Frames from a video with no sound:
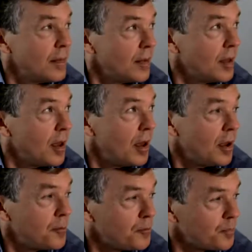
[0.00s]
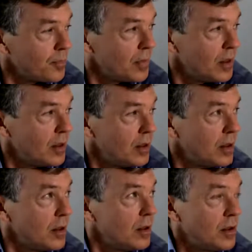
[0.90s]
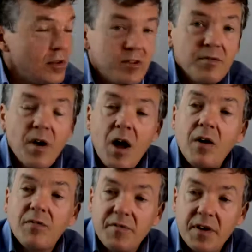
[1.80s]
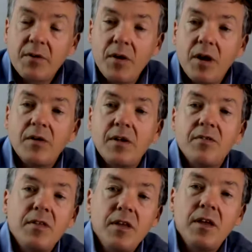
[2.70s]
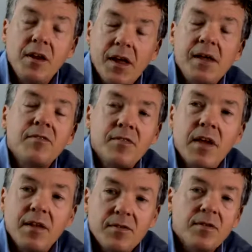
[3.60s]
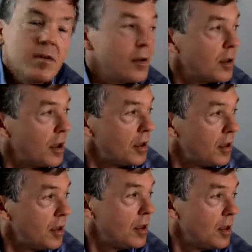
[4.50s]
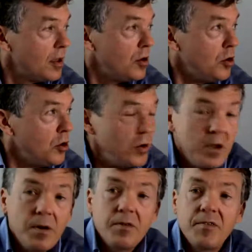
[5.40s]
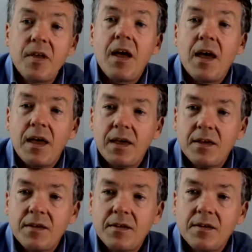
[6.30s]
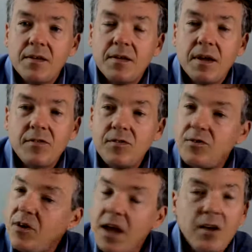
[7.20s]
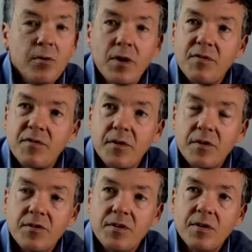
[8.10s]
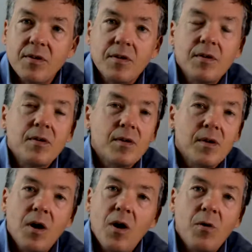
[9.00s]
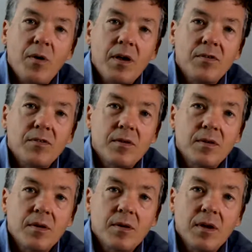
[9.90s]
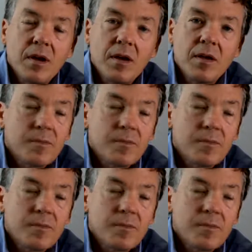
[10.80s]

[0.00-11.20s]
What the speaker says: Okay. List of federal holidays in the United States. Okay. New Year's Day. That's January 1st. Always. Okay.